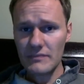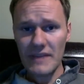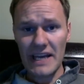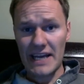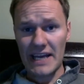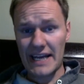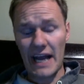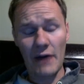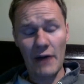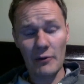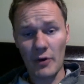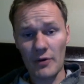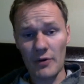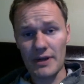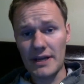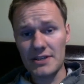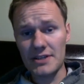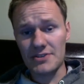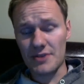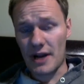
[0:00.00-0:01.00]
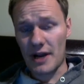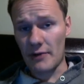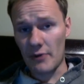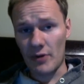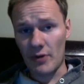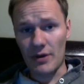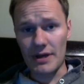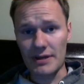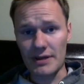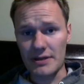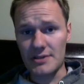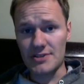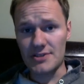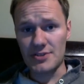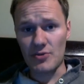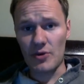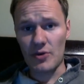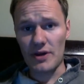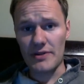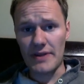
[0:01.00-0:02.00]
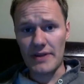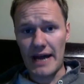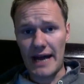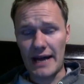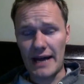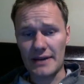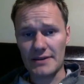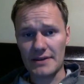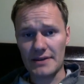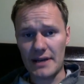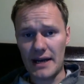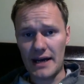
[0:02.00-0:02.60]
and I got really into it. I really enjoyed that.